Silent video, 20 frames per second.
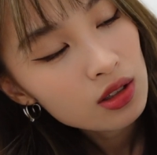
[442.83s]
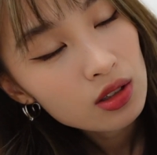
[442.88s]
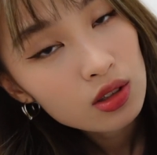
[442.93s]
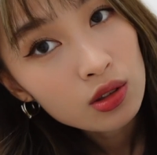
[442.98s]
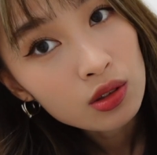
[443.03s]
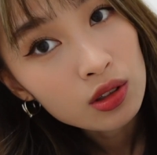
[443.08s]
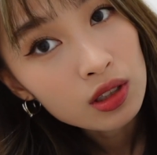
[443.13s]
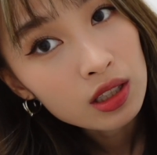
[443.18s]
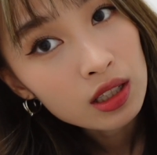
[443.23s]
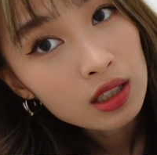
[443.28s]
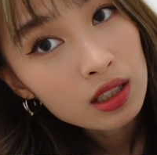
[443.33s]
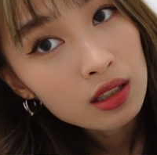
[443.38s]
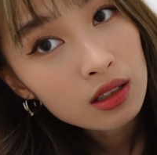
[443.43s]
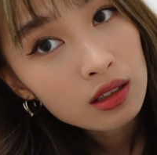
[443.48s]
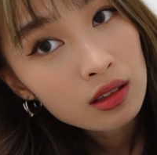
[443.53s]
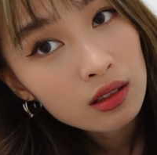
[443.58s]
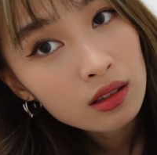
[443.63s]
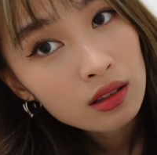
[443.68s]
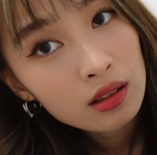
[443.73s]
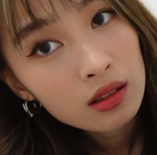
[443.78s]
So you see,
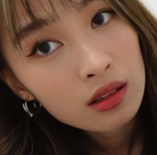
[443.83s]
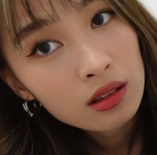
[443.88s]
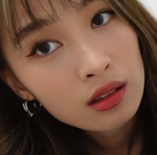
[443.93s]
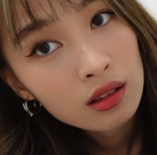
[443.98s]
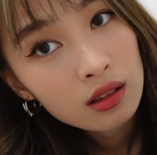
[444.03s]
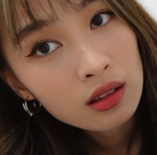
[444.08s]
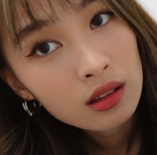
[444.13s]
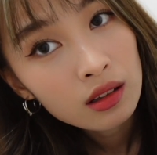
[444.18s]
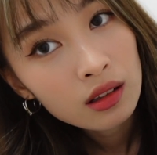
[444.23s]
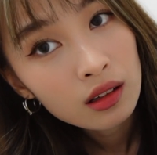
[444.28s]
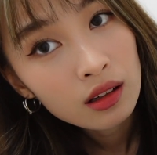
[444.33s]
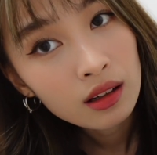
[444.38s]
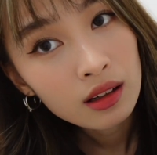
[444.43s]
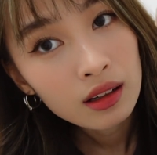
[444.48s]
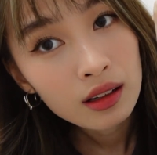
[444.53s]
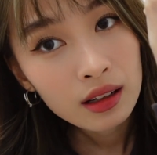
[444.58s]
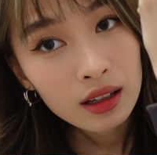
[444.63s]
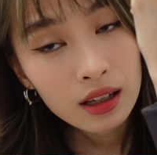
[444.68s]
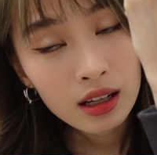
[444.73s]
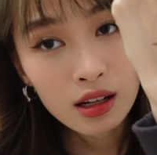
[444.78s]

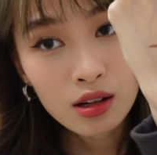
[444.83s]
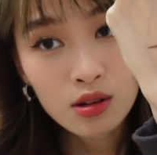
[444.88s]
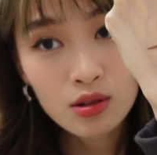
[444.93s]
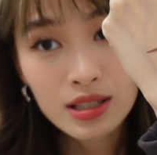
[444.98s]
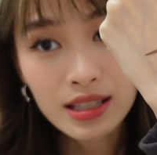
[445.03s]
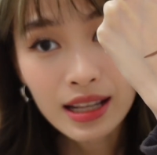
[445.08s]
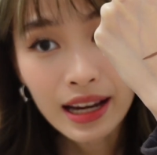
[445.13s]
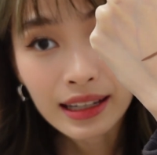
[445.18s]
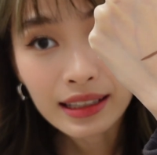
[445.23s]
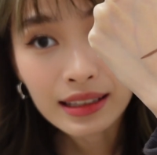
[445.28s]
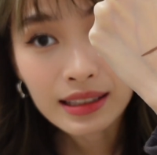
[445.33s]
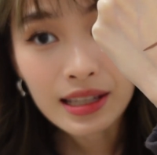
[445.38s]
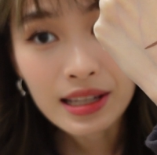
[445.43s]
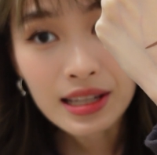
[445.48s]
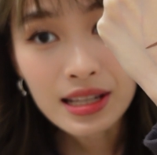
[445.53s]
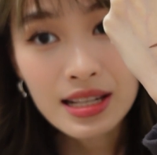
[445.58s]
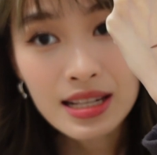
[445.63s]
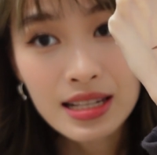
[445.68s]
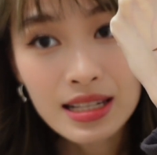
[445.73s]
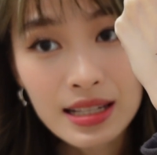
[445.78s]
it looks like
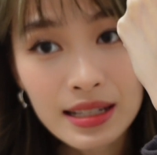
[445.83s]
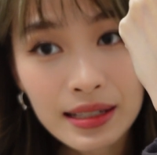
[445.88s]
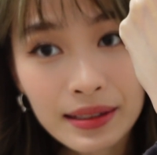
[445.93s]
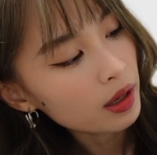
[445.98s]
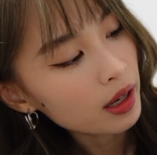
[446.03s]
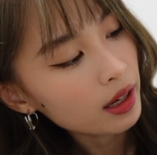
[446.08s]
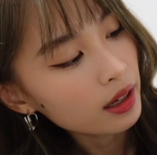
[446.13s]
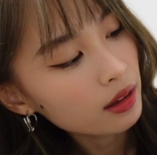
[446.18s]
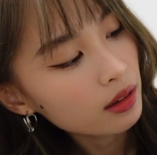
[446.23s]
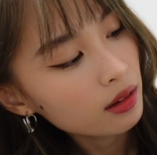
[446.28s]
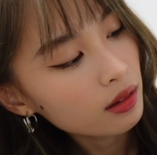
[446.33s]
this. Black.